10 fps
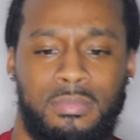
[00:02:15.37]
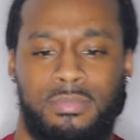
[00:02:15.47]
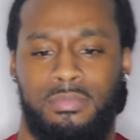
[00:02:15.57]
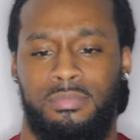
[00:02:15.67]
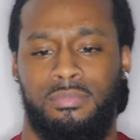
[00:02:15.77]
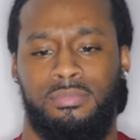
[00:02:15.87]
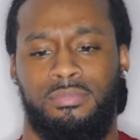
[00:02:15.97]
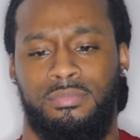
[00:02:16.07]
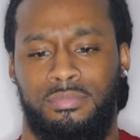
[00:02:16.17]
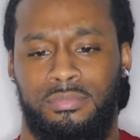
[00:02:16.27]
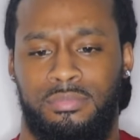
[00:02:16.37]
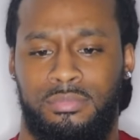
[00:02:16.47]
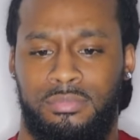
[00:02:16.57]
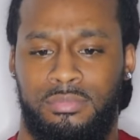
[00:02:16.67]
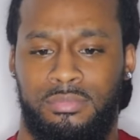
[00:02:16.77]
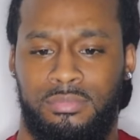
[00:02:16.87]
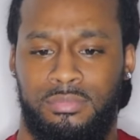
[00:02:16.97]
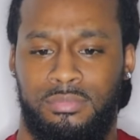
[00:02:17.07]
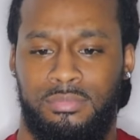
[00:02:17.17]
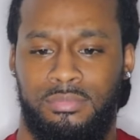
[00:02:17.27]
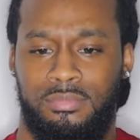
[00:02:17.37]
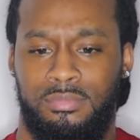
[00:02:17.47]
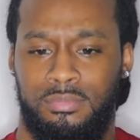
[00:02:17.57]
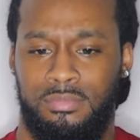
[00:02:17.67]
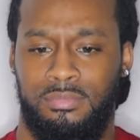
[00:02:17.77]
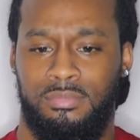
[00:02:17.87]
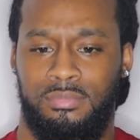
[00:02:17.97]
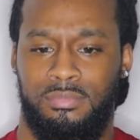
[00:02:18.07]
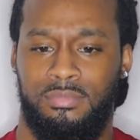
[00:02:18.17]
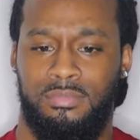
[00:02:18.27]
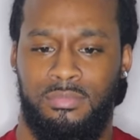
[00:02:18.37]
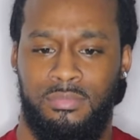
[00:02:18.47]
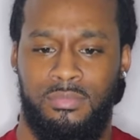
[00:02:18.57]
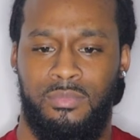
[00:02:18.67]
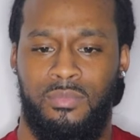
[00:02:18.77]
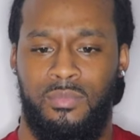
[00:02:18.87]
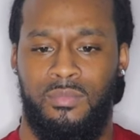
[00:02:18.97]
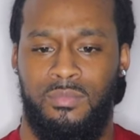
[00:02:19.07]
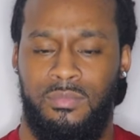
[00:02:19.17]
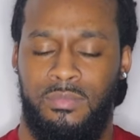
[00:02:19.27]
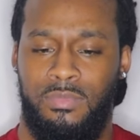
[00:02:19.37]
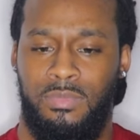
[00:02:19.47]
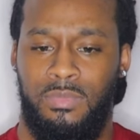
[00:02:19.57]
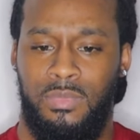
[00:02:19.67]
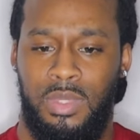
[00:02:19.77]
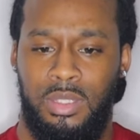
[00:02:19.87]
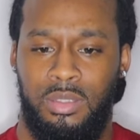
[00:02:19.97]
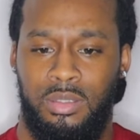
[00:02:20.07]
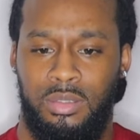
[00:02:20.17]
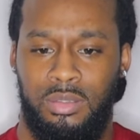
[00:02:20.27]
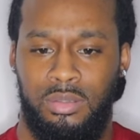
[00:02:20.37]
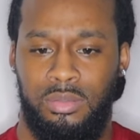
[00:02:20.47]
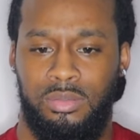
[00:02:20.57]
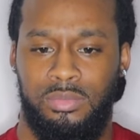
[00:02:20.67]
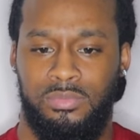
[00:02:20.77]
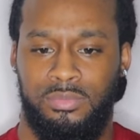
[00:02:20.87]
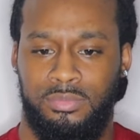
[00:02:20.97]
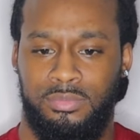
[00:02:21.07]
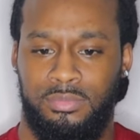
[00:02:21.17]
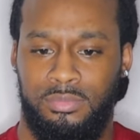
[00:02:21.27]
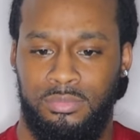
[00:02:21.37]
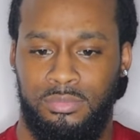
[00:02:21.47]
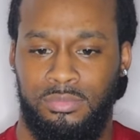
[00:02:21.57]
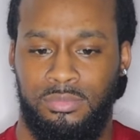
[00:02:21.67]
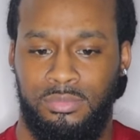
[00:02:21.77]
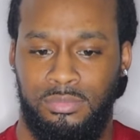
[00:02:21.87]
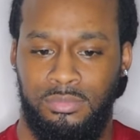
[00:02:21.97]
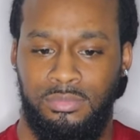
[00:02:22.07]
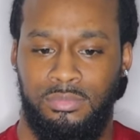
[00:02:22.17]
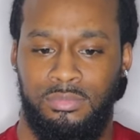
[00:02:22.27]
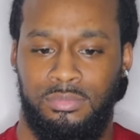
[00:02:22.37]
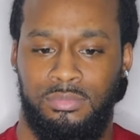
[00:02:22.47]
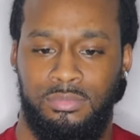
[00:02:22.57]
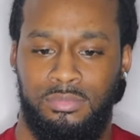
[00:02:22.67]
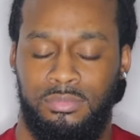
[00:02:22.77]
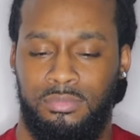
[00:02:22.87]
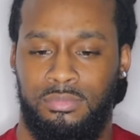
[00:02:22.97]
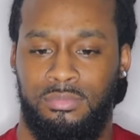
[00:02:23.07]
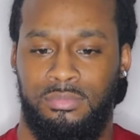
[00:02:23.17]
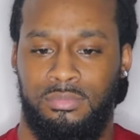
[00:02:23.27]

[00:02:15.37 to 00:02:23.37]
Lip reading: (silent)